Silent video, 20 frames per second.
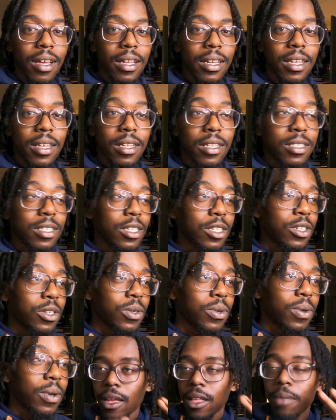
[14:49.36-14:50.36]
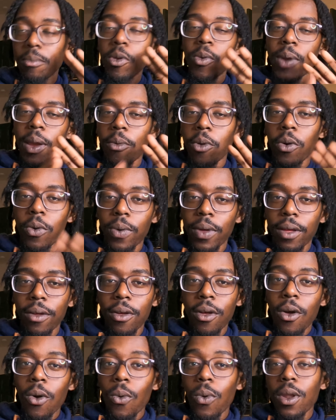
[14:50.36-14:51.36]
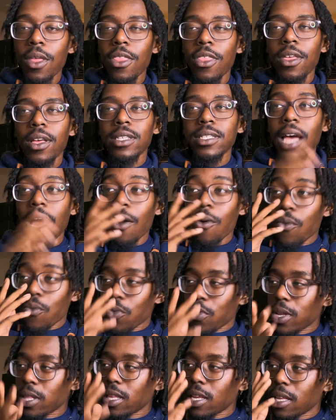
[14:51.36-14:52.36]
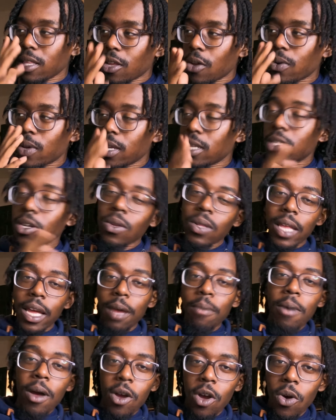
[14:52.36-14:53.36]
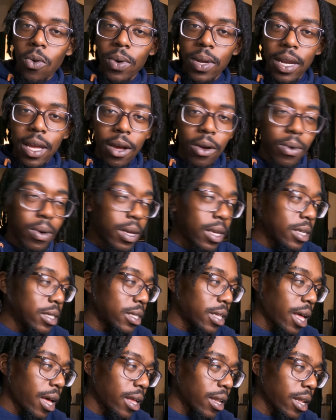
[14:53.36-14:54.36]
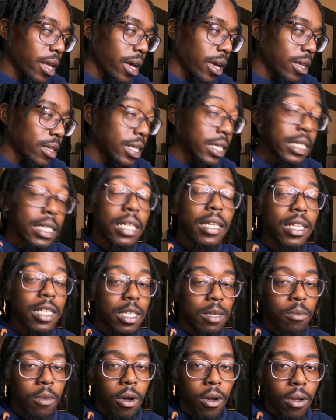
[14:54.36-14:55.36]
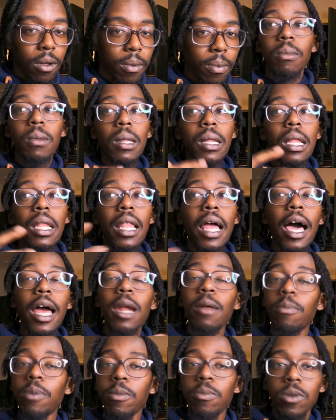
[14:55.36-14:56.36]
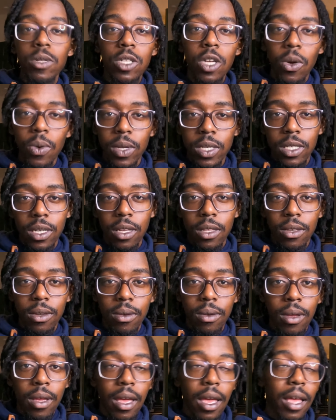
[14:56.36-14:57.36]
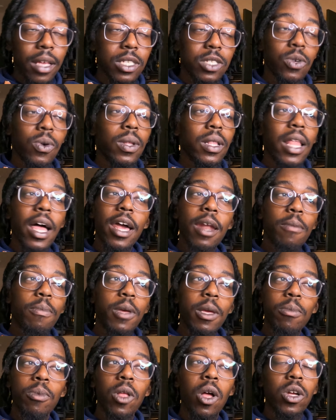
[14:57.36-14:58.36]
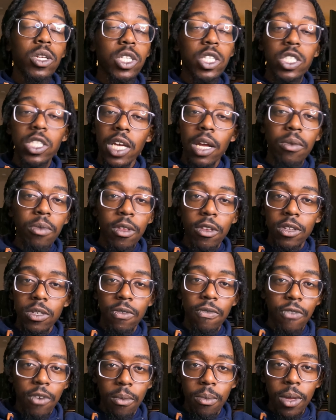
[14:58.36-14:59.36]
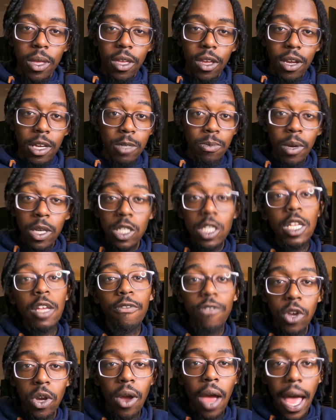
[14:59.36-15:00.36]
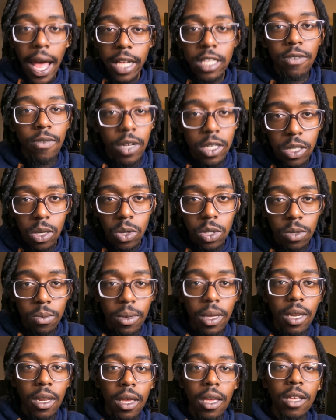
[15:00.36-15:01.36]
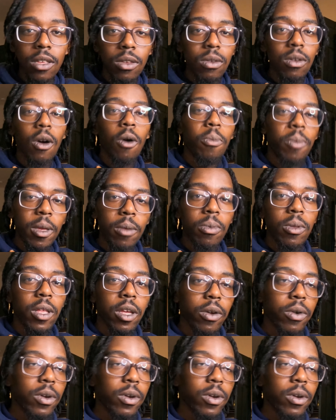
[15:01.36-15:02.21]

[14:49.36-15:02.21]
I needed to do. Let me rant real quick. One of the things I really low-key don't like about going out is that, like, the city's small. A lot of people know each other. And so a lot of people are just generally familiar, especially if you're active on social media and you know people in